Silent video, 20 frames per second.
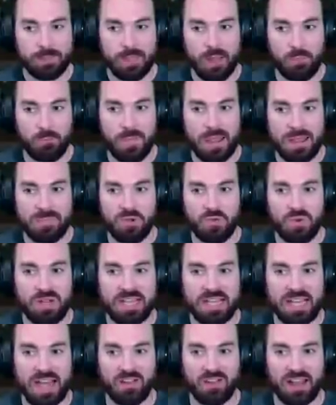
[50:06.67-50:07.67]
Maybe we
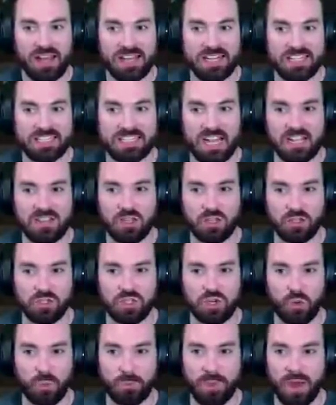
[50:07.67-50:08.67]
can outline a sight those
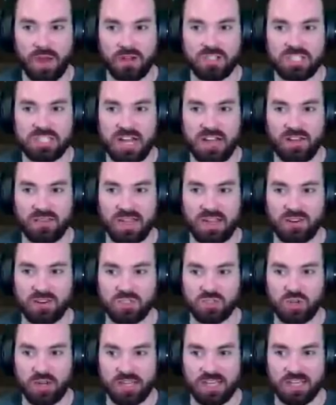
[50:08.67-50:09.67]
little bugs down there and
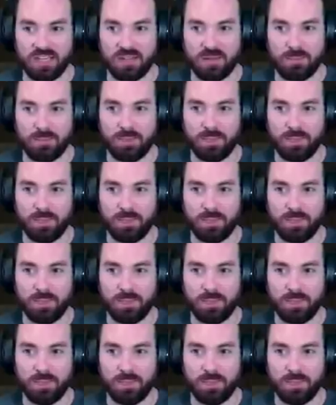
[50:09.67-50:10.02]
try to kill them.